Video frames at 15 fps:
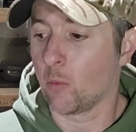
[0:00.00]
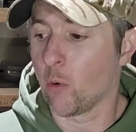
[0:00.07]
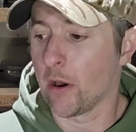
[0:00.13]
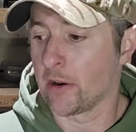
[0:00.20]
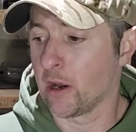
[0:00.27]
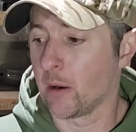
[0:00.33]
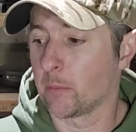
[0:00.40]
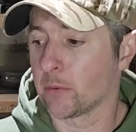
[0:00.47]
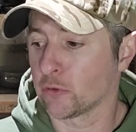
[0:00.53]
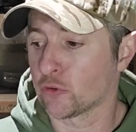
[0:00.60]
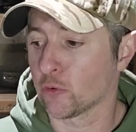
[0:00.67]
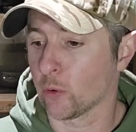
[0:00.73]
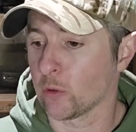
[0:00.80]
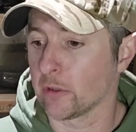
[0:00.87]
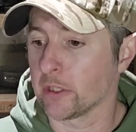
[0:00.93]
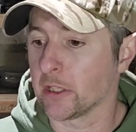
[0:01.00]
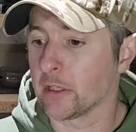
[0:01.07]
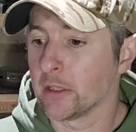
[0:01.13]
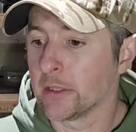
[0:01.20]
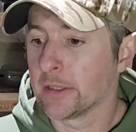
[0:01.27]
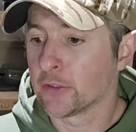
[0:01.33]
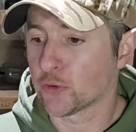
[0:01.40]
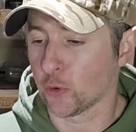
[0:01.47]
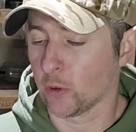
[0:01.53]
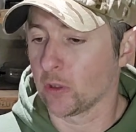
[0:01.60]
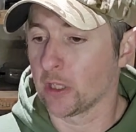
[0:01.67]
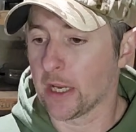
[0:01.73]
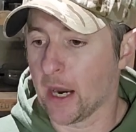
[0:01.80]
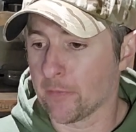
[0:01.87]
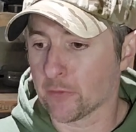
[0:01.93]
went up shortly
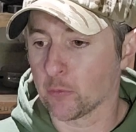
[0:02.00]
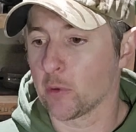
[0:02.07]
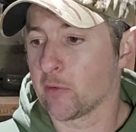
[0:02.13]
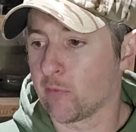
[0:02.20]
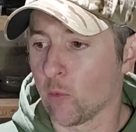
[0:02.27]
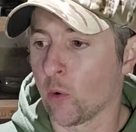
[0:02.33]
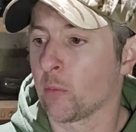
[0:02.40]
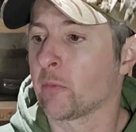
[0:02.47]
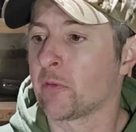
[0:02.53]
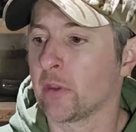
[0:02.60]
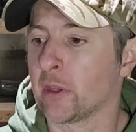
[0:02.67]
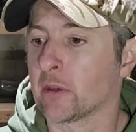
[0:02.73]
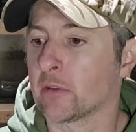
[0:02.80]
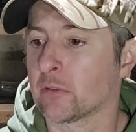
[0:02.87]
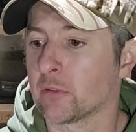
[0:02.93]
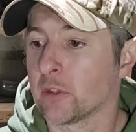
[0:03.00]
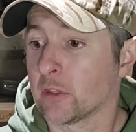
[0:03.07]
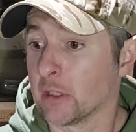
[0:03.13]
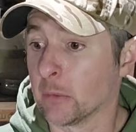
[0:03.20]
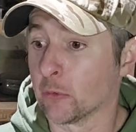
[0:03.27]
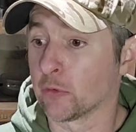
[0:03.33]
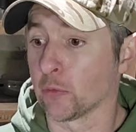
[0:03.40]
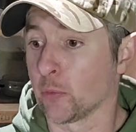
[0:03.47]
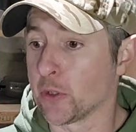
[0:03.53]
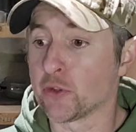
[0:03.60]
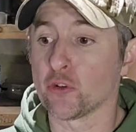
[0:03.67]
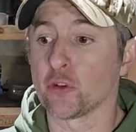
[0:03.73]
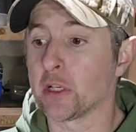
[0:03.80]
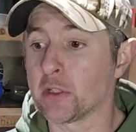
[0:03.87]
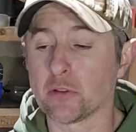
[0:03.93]
after we formed things. It was
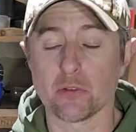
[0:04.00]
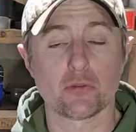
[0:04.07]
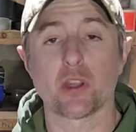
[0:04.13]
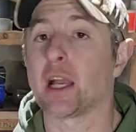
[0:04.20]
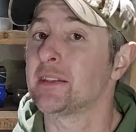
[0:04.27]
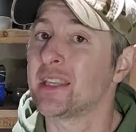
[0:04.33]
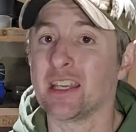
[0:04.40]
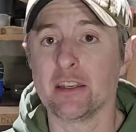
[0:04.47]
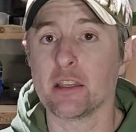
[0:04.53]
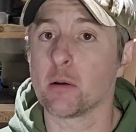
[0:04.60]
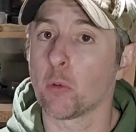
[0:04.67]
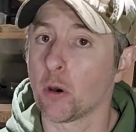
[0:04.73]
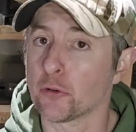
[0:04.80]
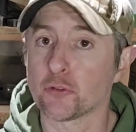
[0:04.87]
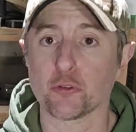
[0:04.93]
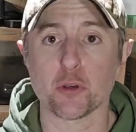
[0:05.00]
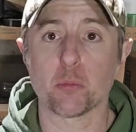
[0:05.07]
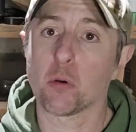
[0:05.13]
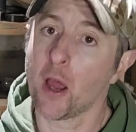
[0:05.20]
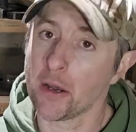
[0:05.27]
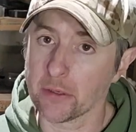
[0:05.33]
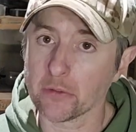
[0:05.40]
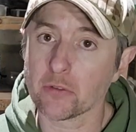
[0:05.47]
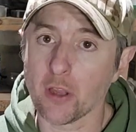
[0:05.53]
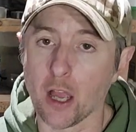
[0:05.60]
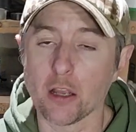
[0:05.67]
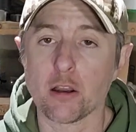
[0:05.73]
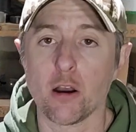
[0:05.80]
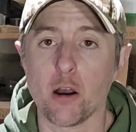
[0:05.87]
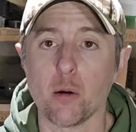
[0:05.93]
originally just
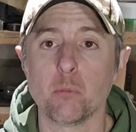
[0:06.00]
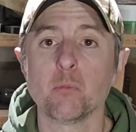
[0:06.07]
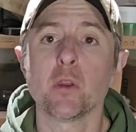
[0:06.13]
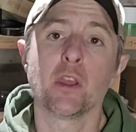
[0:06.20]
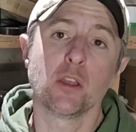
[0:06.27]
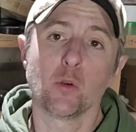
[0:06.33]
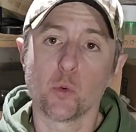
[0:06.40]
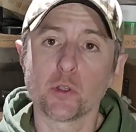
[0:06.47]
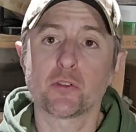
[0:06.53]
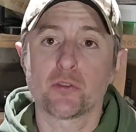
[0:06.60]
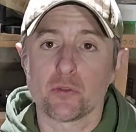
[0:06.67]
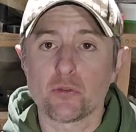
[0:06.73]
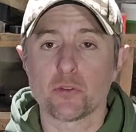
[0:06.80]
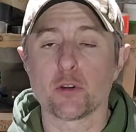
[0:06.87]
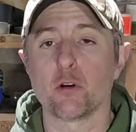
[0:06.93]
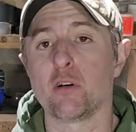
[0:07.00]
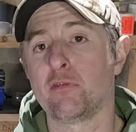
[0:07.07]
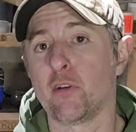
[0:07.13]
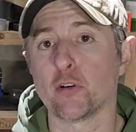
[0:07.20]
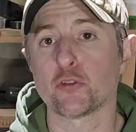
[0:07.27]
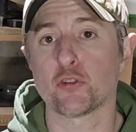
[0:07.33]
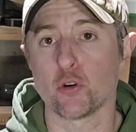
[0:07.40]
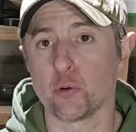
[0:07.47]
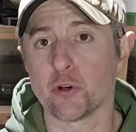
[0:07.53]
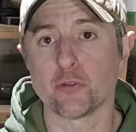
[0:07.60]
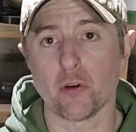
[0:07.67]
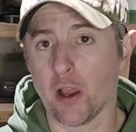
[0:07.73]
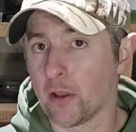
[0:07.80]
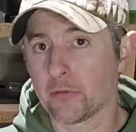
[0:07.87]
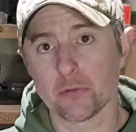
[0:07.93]
titaniumarcheryproducts.com, which is still a functional
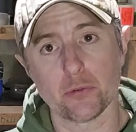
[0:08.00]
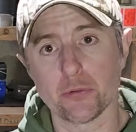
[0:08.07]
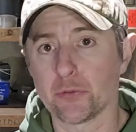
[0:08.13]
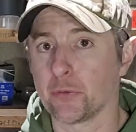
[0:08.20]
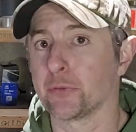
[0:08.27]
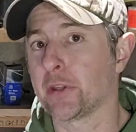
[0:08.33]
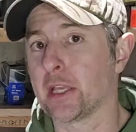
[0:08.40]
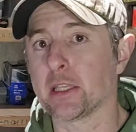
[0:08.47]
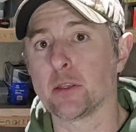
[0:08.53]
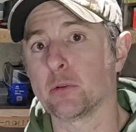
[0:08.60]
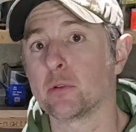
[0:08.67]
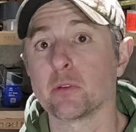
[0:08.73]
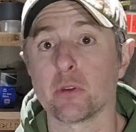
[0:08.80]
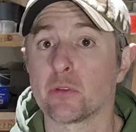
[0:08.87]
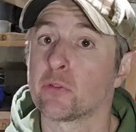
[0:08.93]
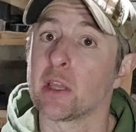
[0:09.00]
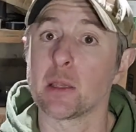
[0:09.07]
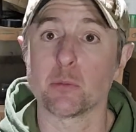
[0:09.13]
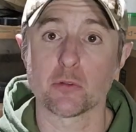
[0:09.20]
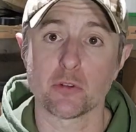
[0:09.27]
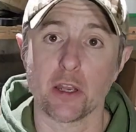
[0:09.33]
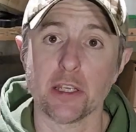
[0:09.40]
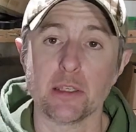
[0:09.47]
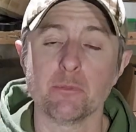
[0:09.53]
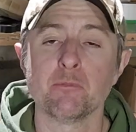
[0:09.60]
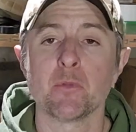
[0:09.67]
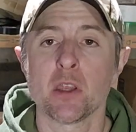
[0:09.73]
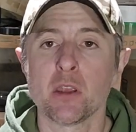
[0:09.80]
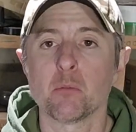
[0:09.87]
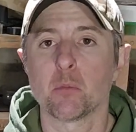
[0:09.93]
address. It will still take you to the same site,
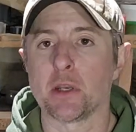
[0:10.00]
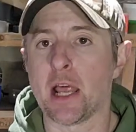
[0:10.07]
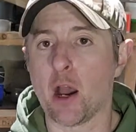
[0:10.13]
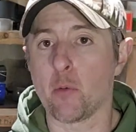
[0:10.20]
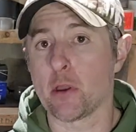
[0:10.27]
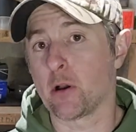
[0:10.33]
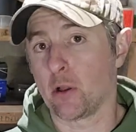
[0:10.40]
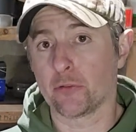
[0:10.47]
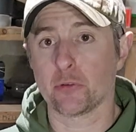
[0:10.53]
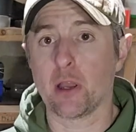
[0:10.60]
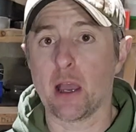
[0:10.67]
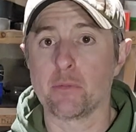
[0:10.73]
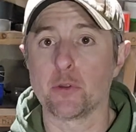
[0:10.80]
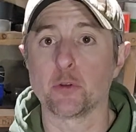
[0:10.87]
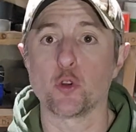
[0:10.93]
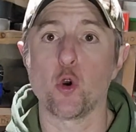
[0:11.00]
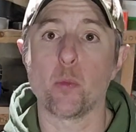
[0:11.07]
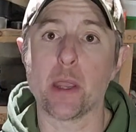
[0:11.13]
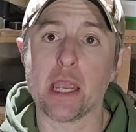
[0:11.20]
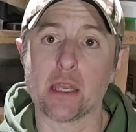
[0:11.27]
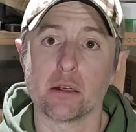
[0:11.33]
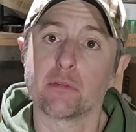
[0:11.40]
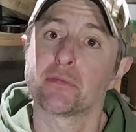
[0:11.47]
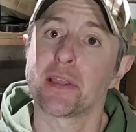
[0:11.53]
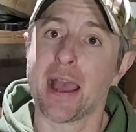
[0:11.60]
but now we also have the domain of